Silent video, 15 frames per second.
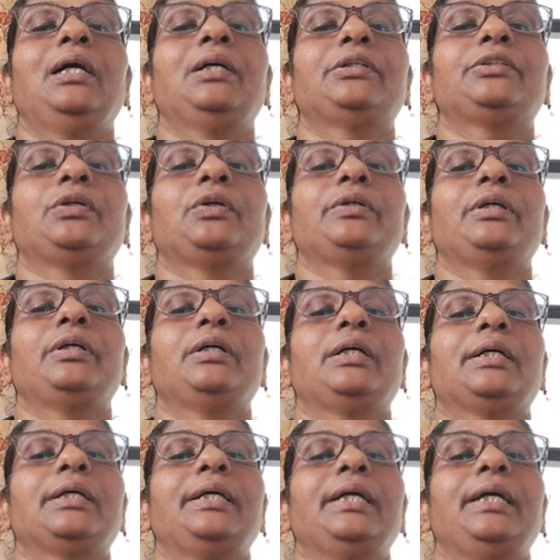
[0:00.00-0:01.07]
So
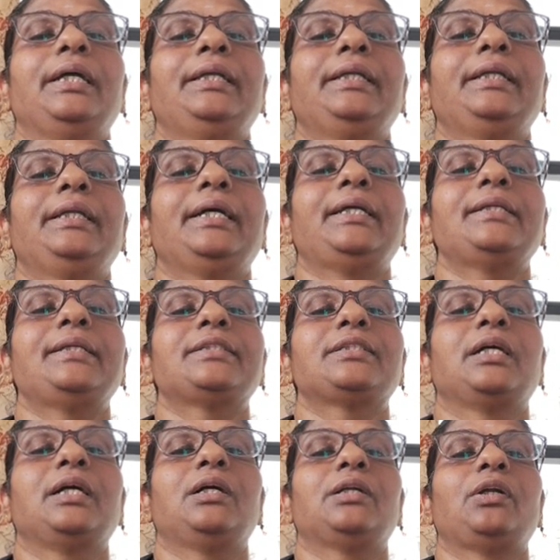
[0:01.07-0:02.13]
here inheritance
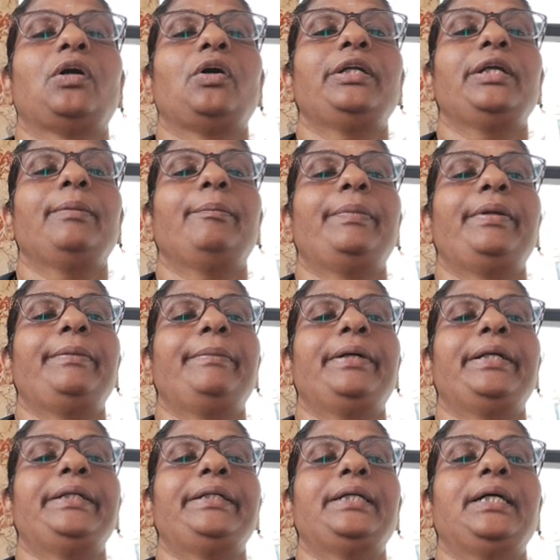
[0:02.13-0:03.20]
not
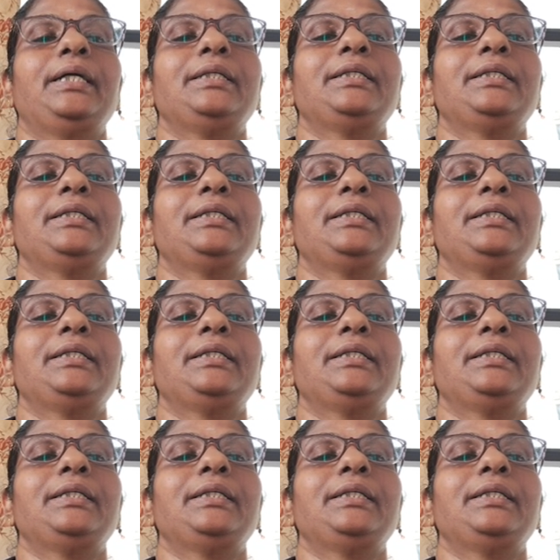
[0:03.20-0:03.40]
implemented.